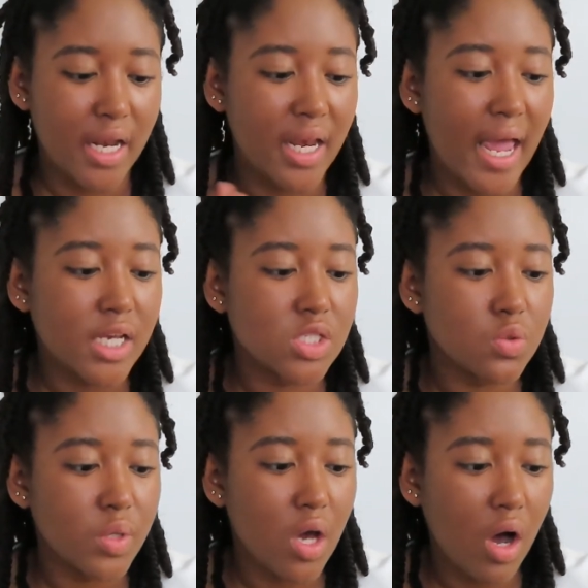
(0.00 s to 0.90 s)
Next,
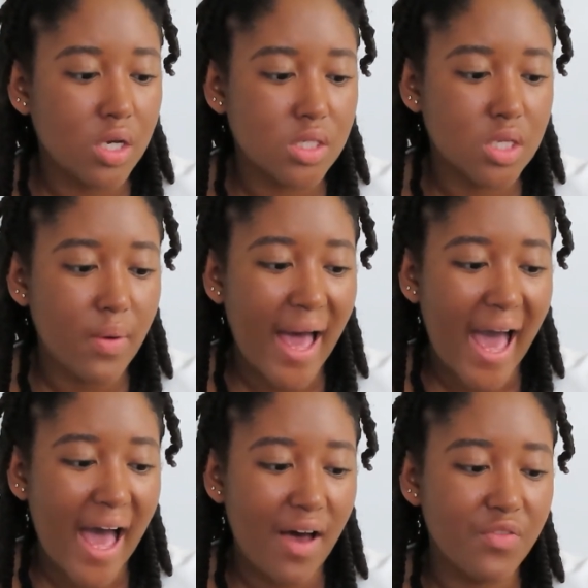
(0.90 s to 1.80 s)
we also
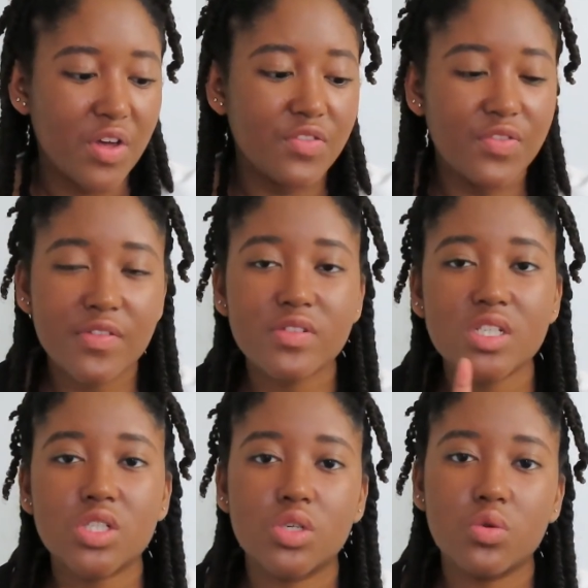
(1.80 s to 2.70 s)
have
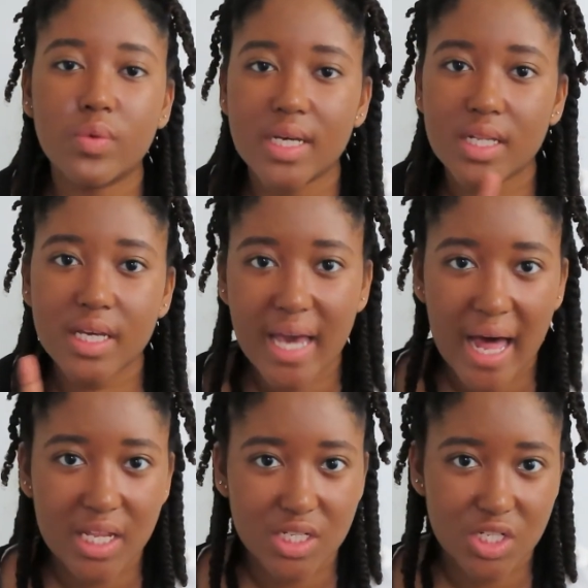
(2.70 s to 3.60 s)
52 weekly
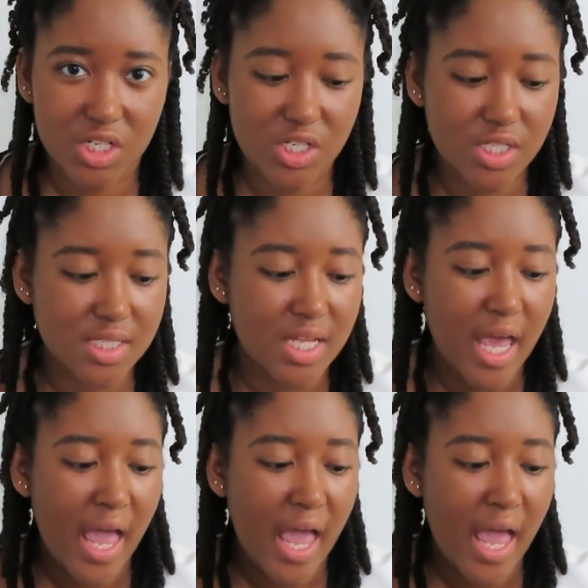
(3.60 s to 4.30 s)
calendars